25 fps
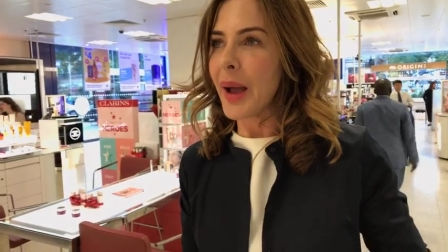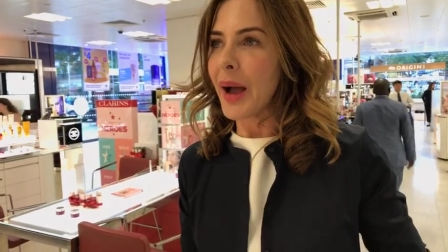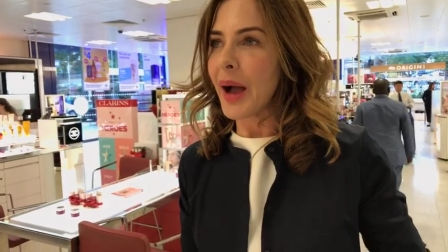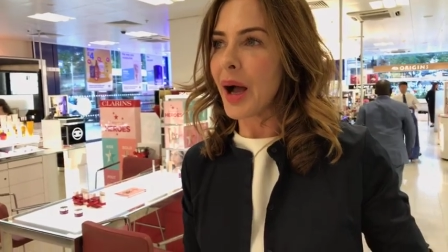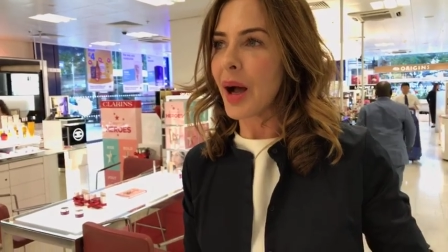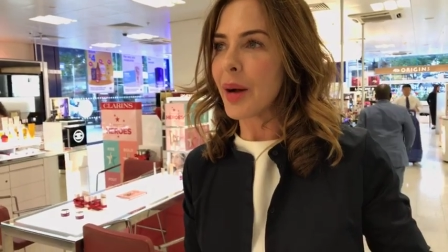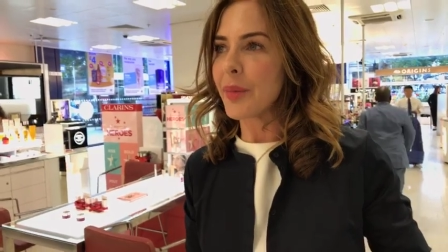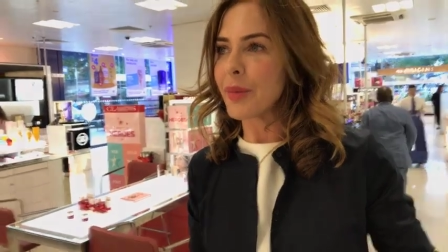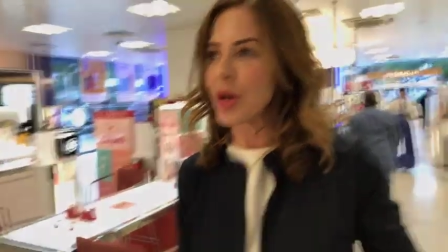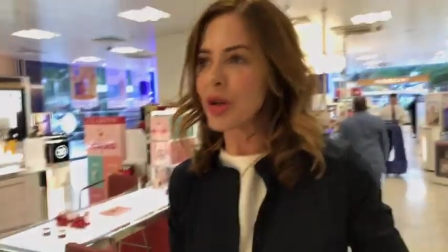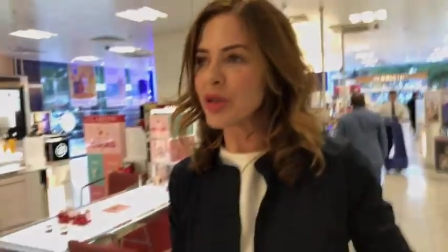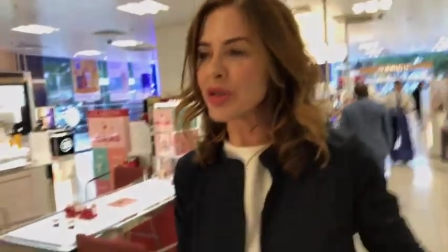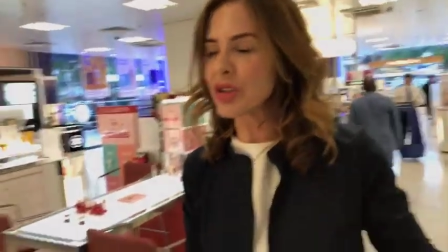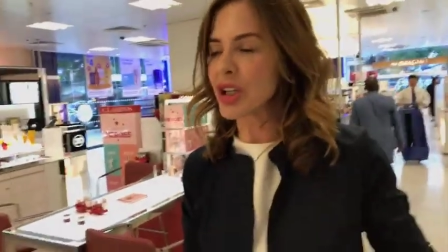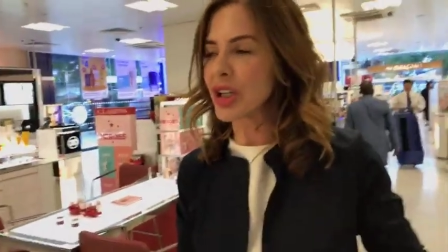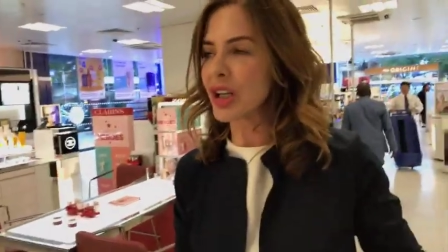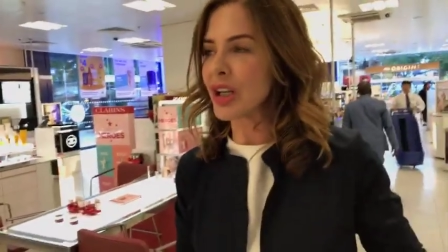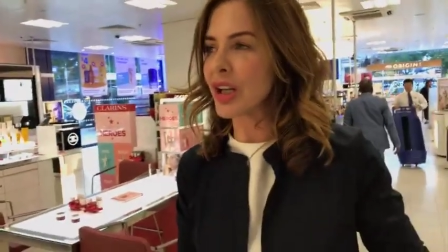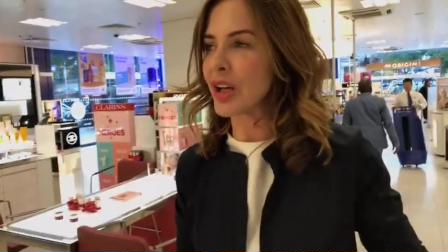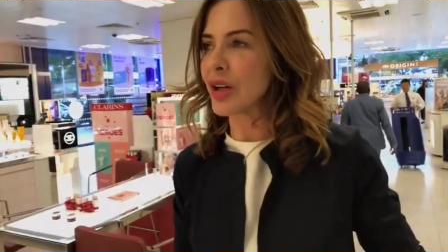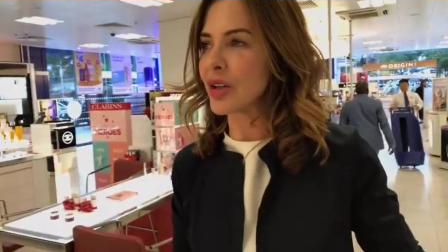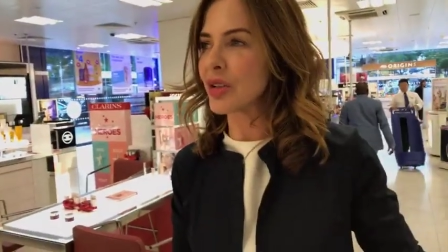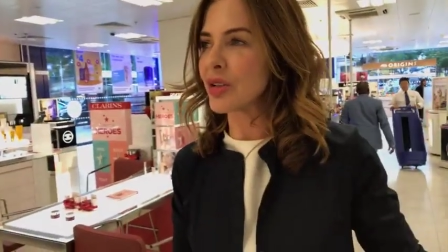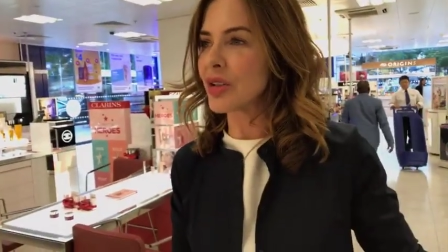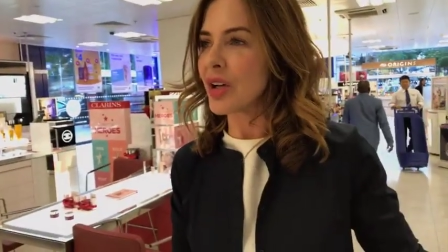Um, eau de
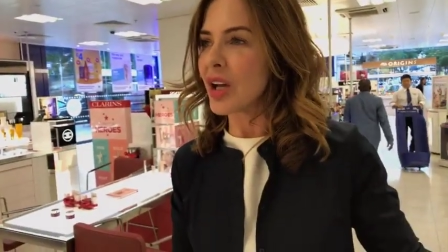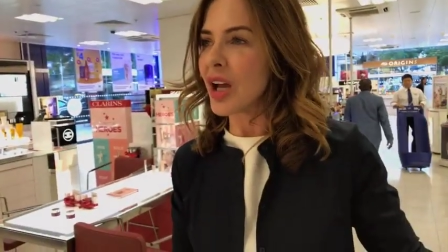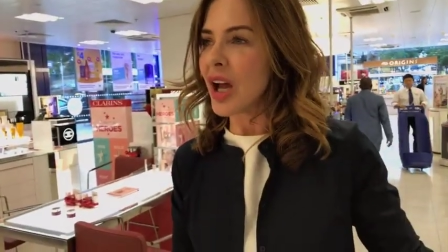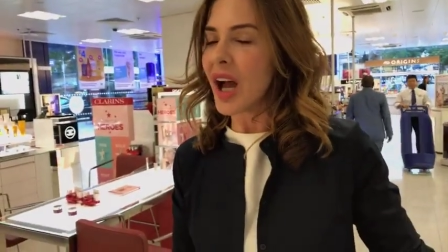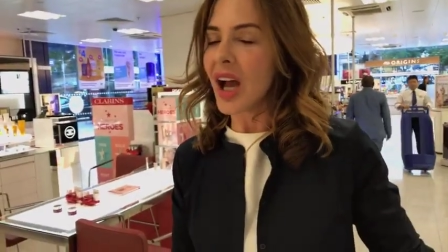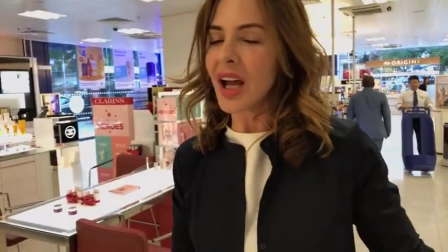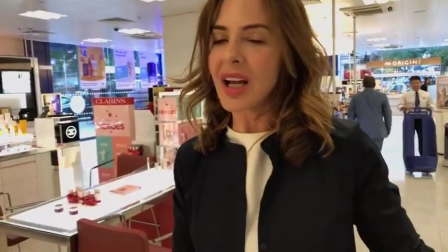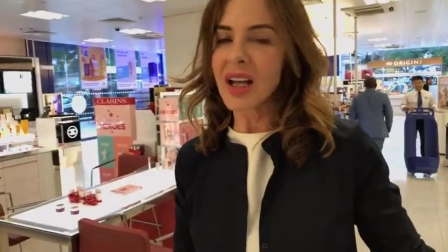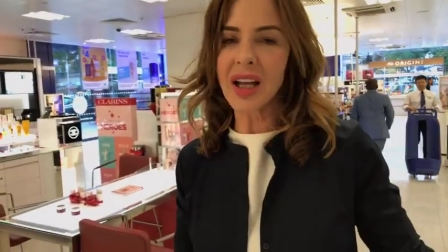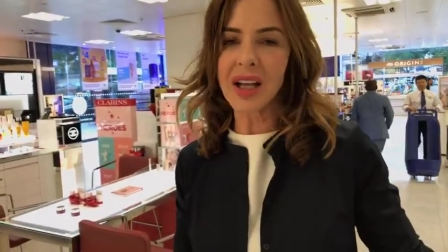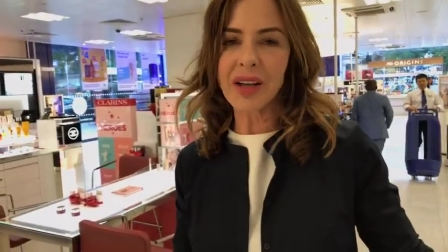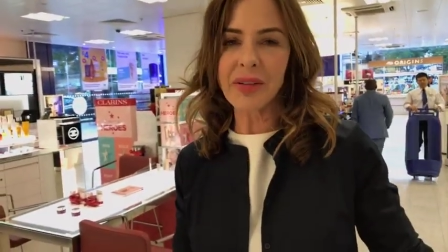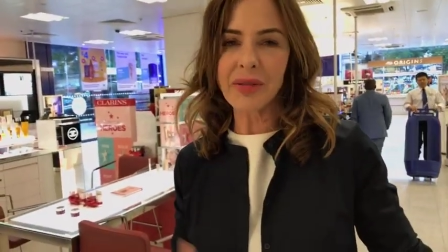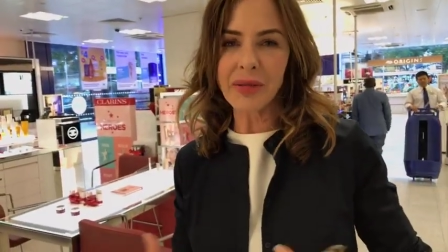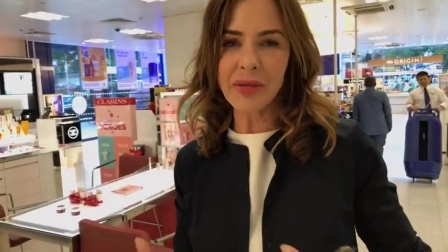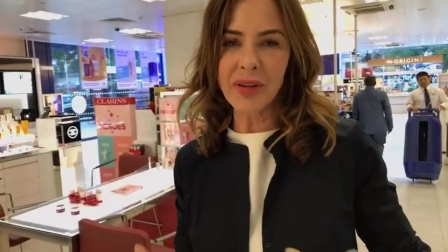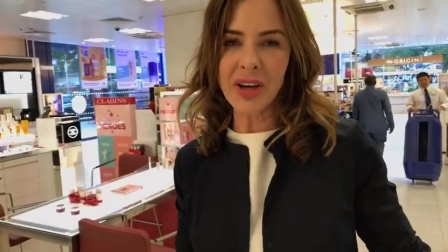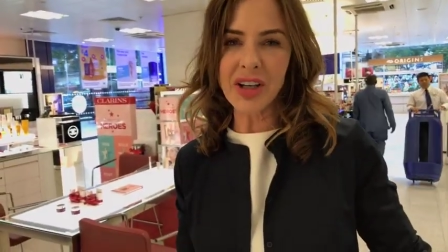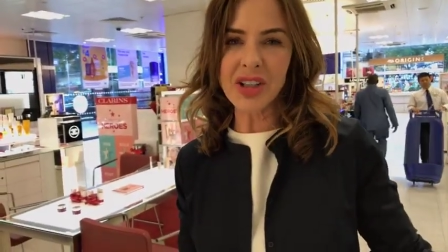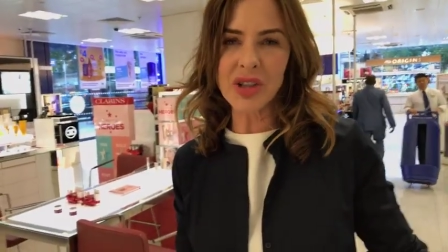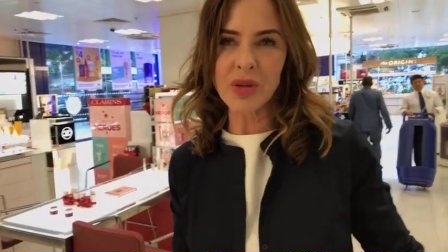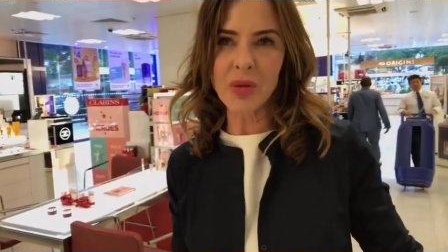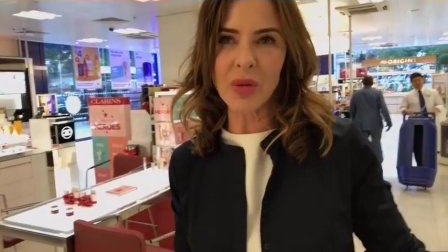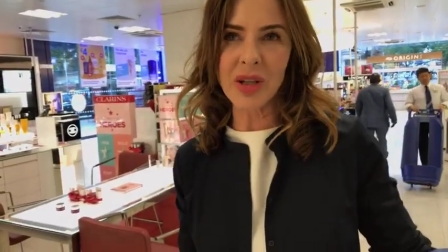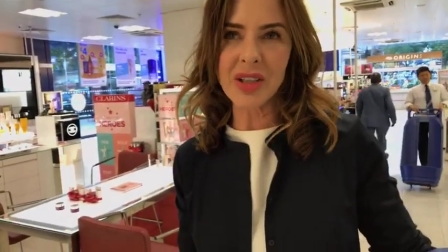cologne. I like
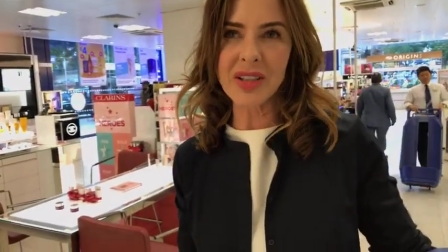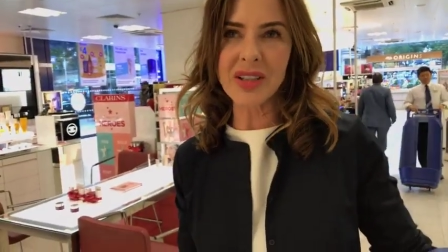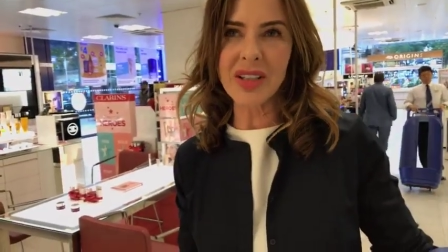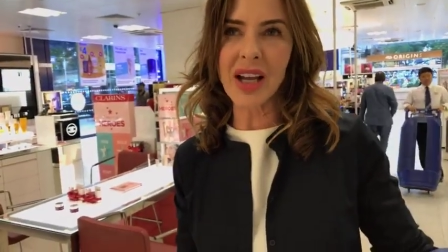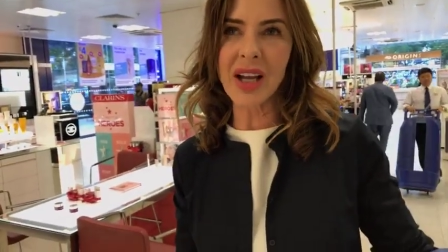fresh ones.